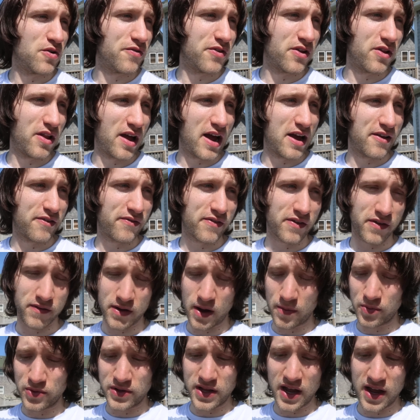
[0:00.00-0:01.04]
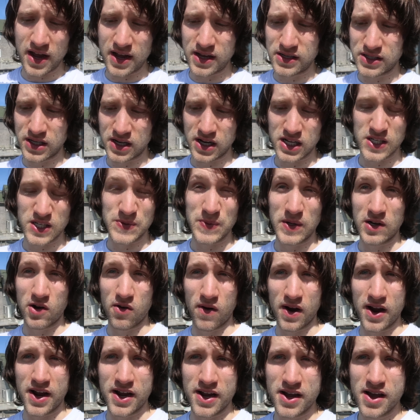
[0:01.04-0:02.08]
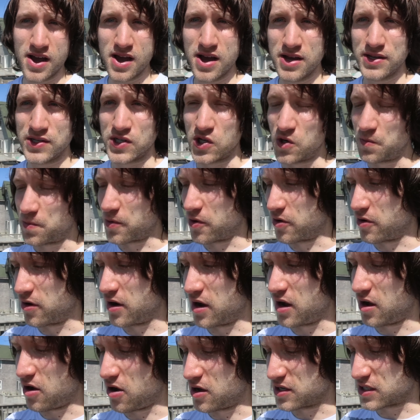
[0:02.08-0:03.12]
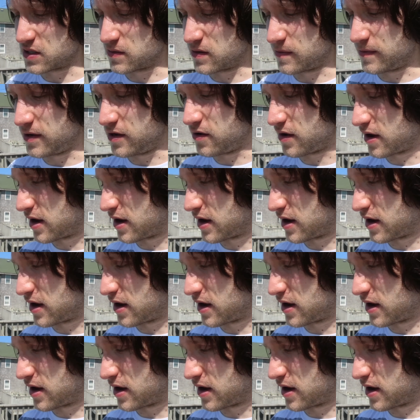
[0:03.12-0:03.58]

over the last couple days, and it's been great. Super uh, awesome to meet you